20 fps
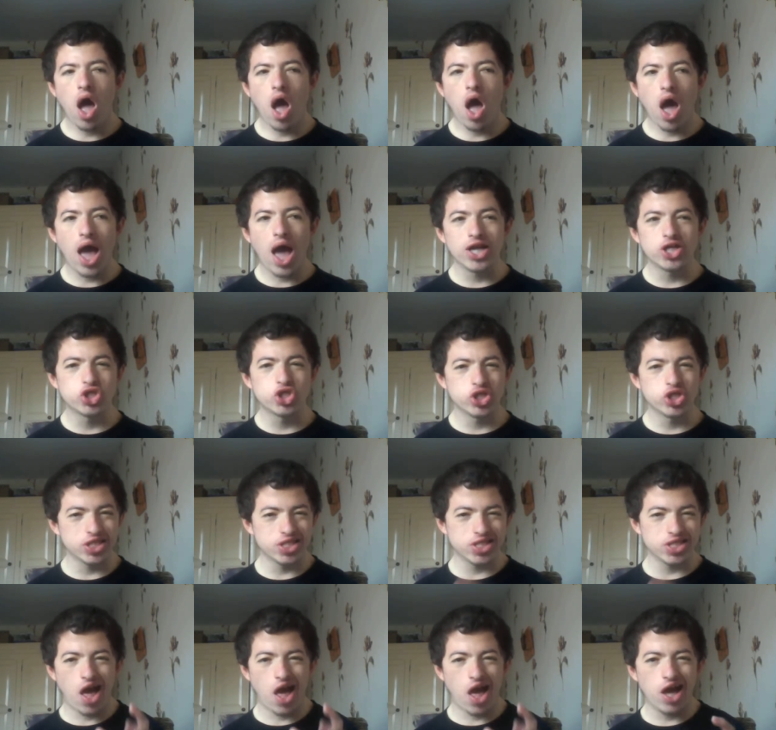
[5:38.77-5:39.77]
I just,
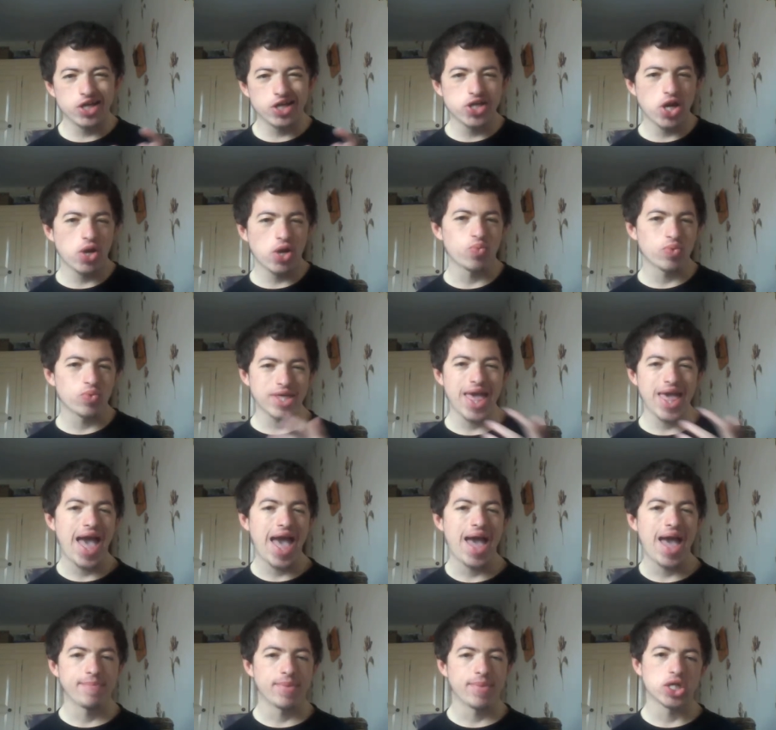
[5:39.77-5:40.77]
I don't
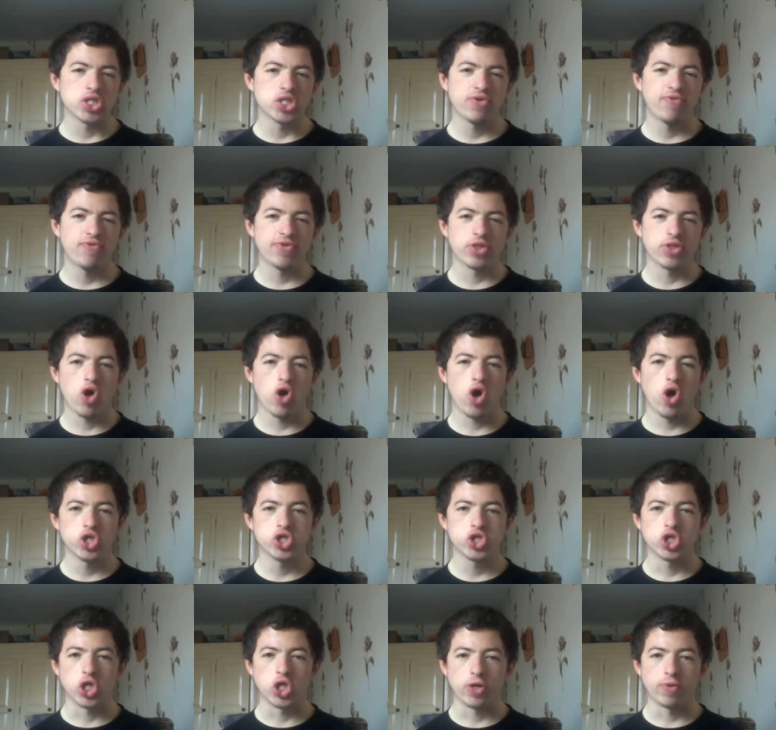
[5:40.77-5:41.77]
care much for the
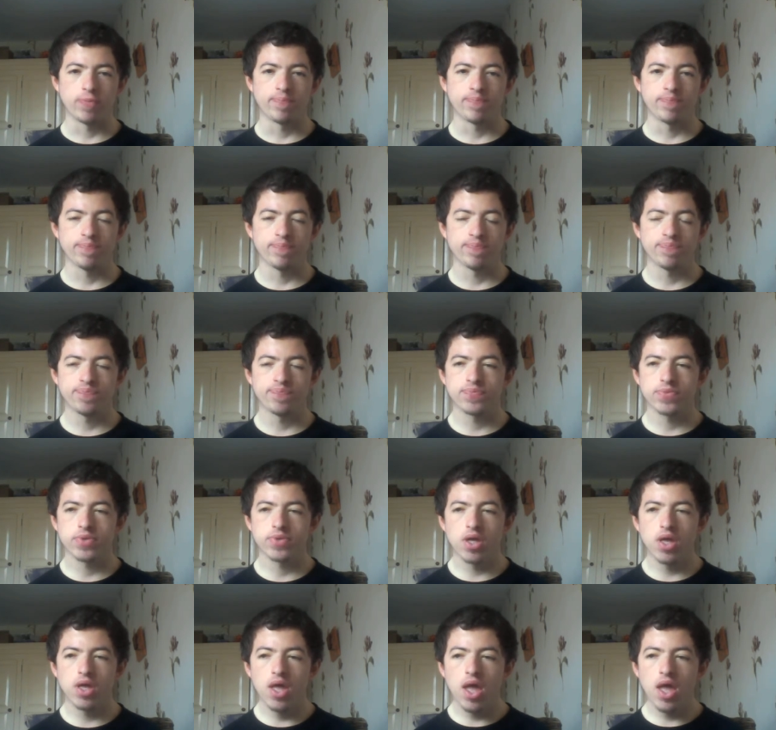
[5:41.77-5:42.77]
costume.
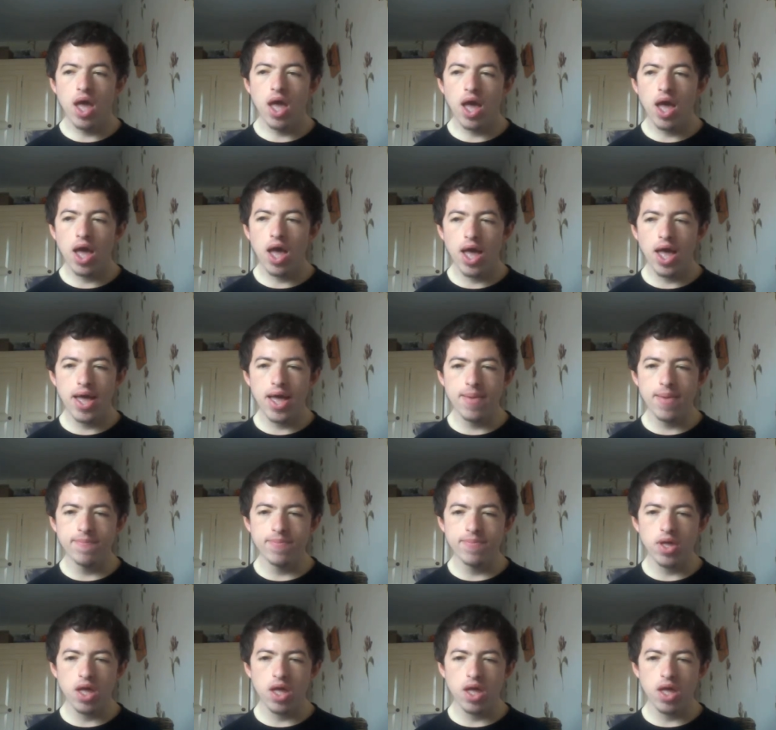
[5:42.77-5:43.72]
Um,